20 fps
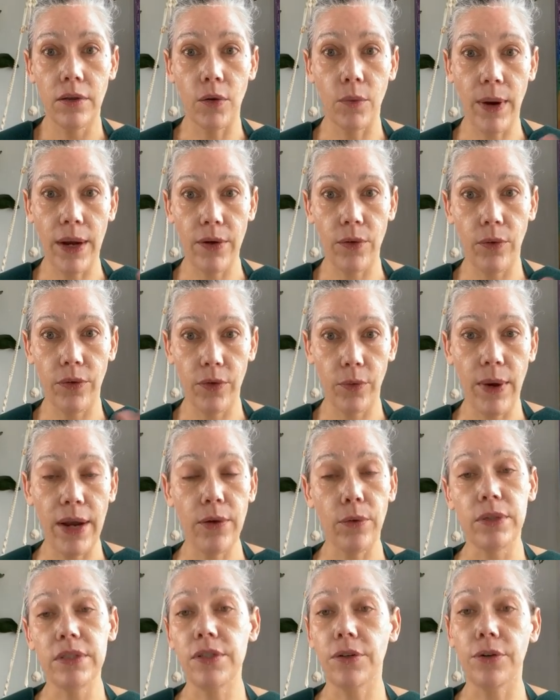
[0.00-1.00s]
the
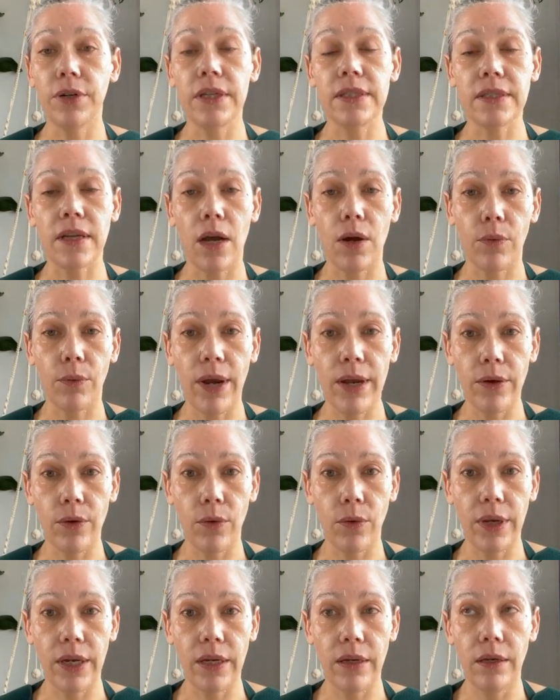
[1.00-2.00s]
retinoids that are in it. It's got
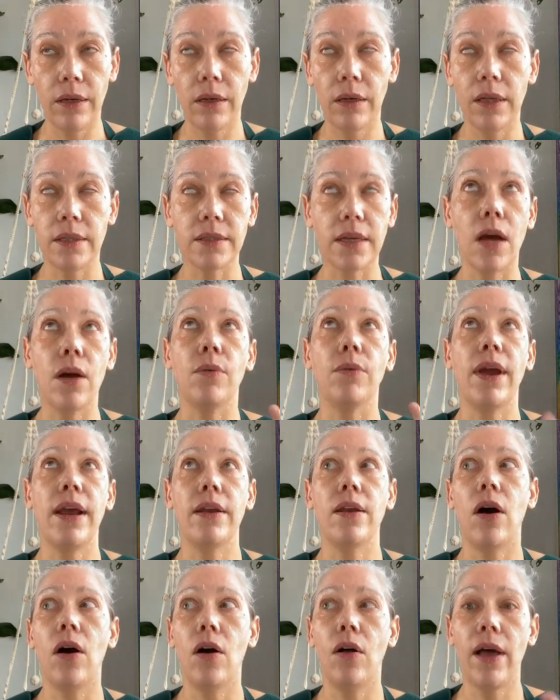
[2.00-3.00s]

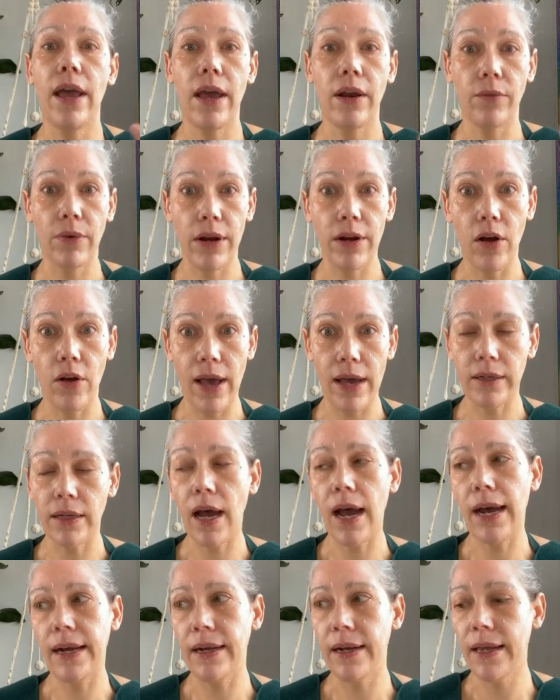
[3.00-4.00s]
retinol and
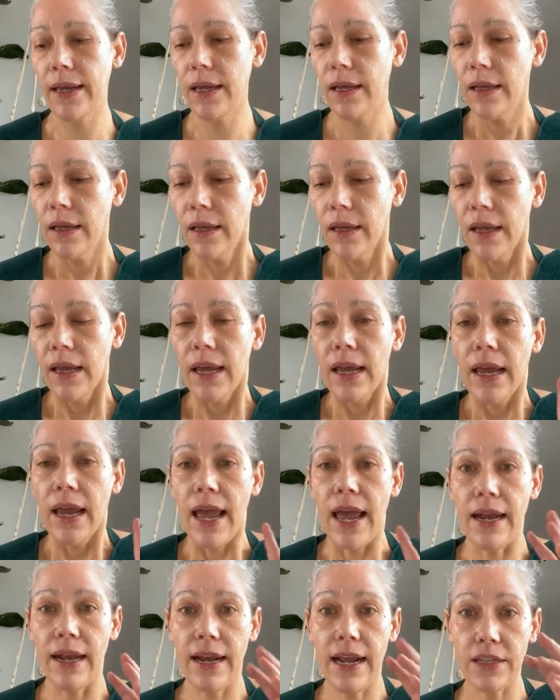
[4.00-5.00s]
retinolaldehyde in it.
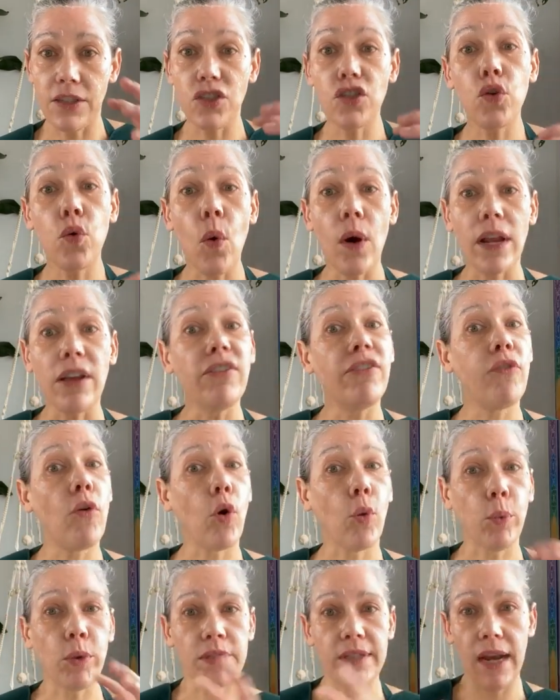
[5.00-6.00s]
And it has
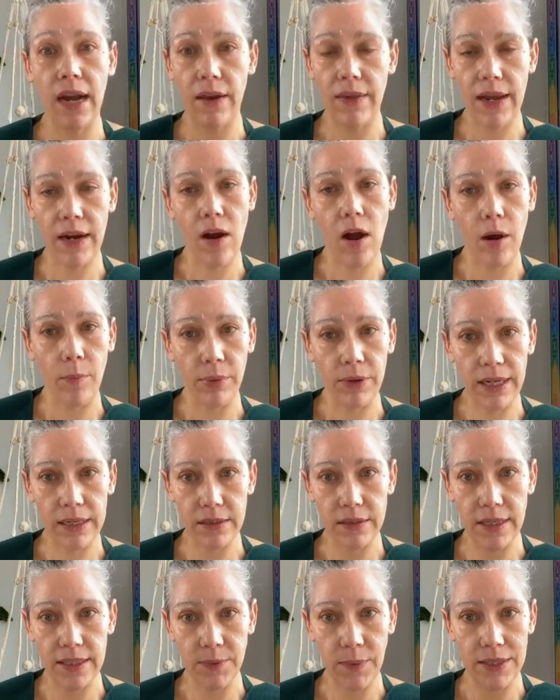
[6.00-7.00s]
24% of that
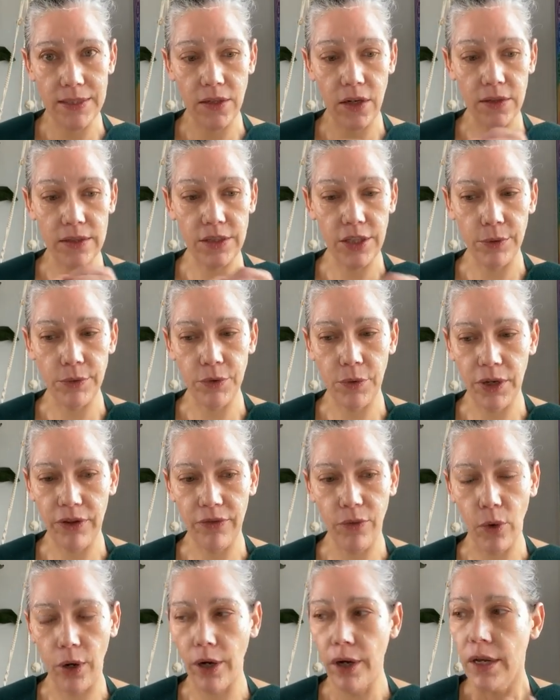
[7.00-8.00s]
complex. That's why it's called Serum
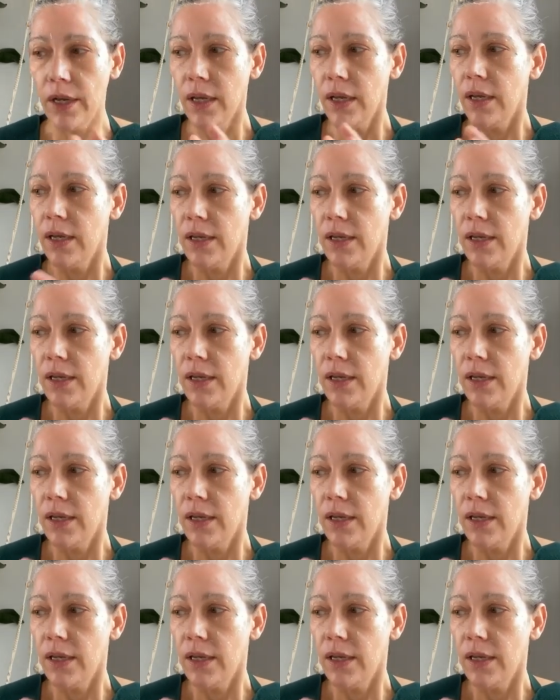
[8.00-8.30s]
24.